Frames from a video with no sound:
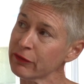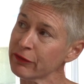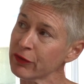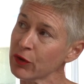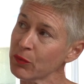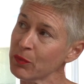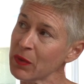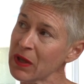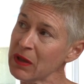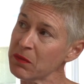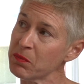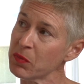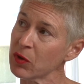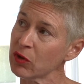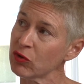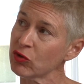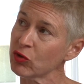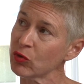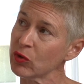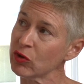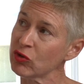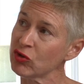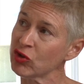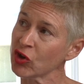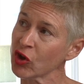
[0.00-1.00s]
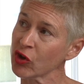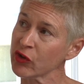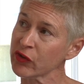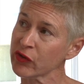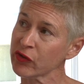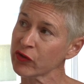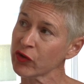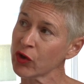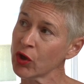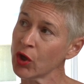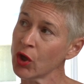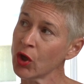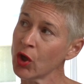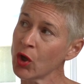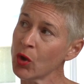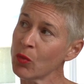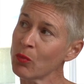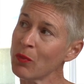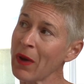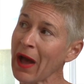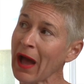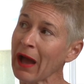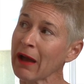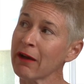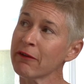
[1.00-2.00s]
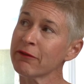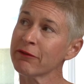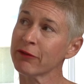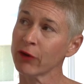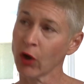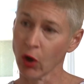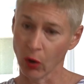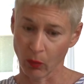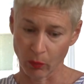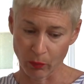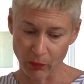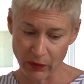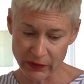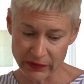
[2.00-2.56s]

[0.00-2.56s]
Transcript: for people to adjust back from.